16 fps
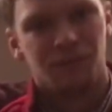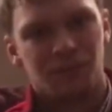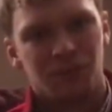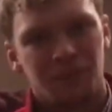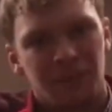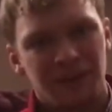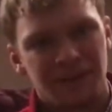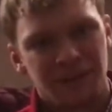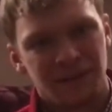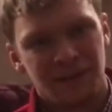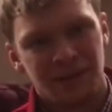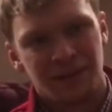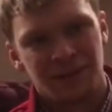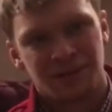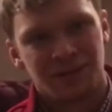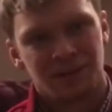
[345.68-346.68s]
for making
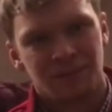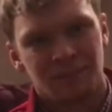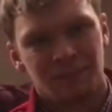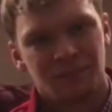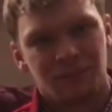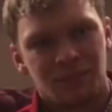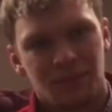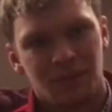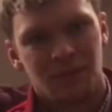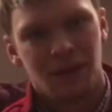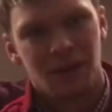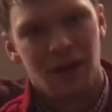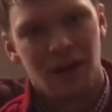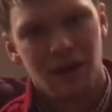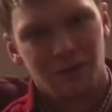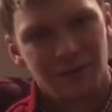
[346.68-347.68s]
this
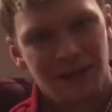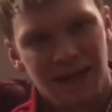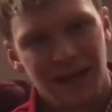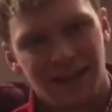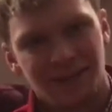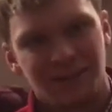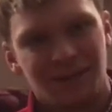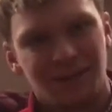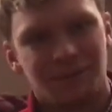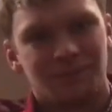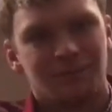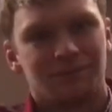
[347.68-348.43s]
a reality.